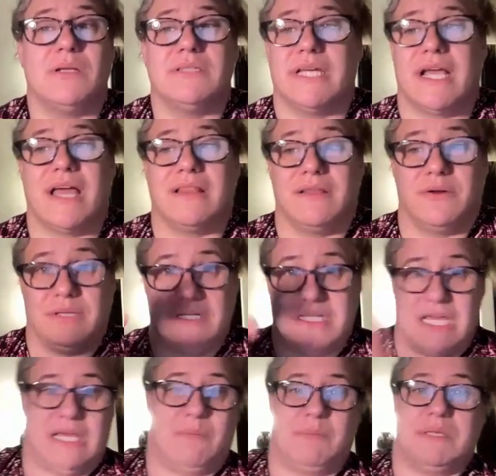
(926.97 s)
Like, I literally
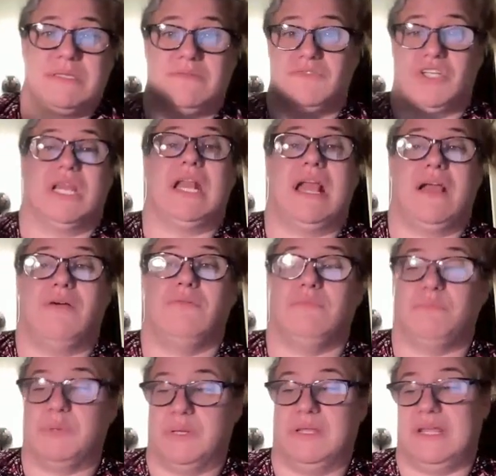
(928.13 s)
take a piece of chicken out,
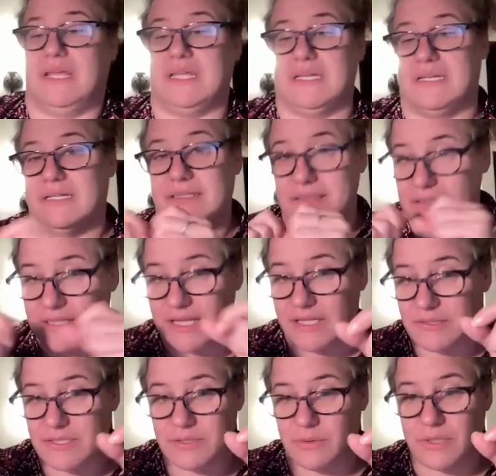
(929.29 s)
put it in a
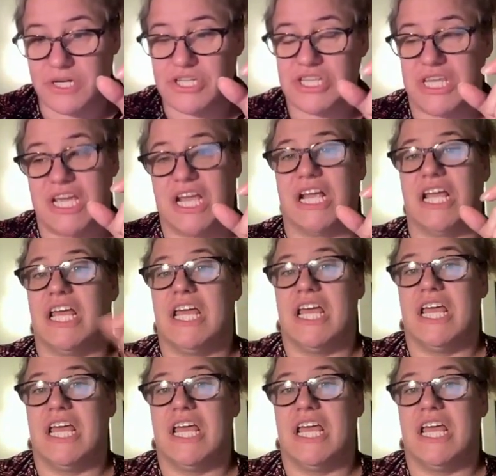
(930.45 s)
little storage thing,